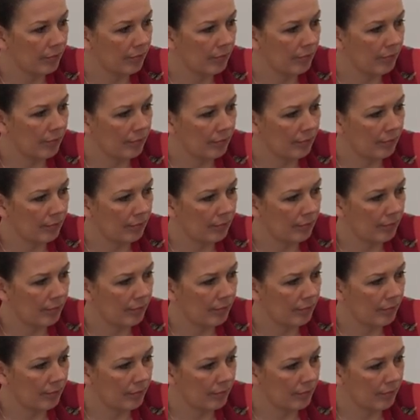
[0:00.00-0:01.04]

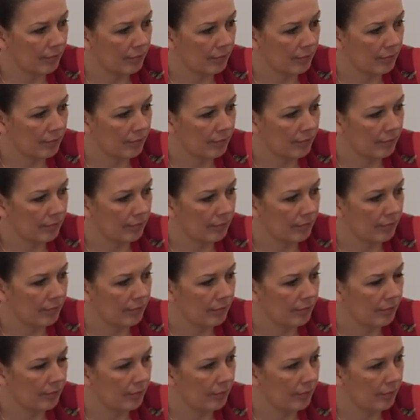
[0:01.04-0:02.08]

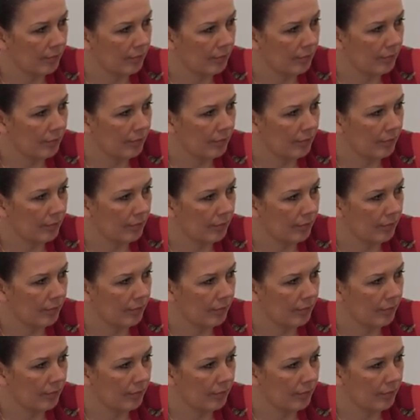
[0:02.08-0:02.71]
The person shown says nothing.